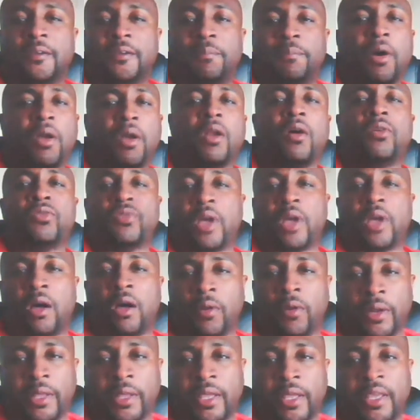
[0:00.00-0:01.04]
Polo's
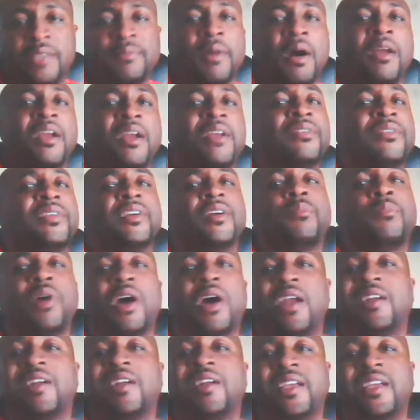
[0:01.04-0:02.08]
all in. He bought every single
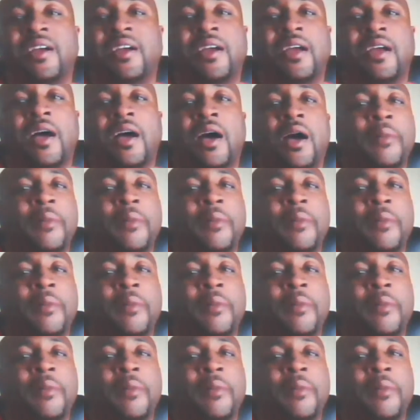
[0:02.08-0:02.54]
product here.